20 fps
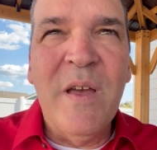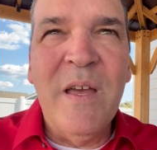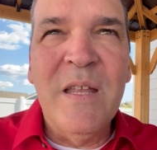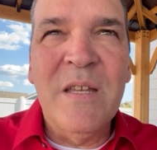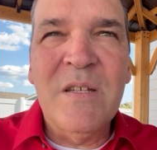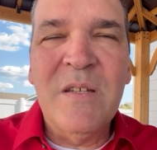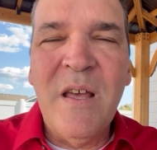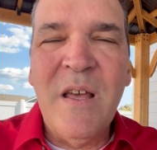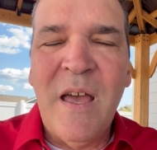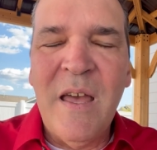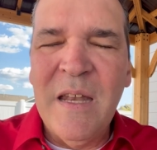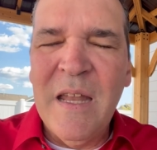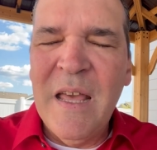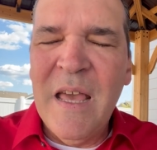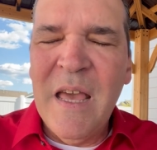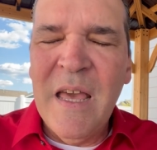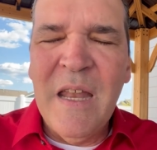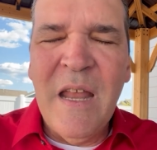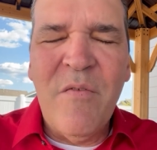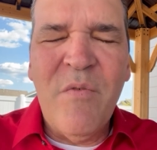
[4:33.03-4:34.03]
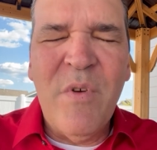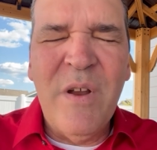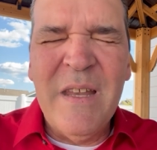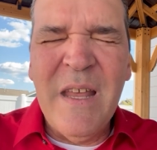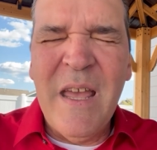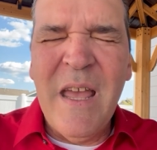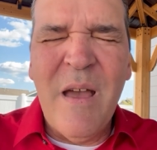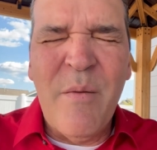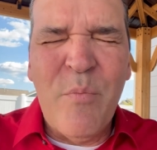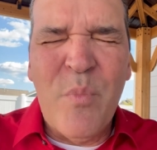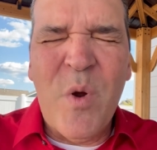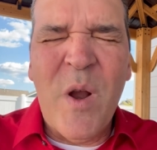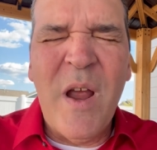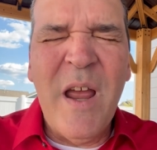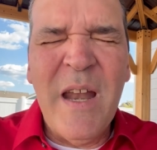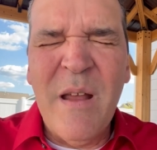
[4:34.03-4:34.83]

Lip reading: it's not an everyday I'm praying.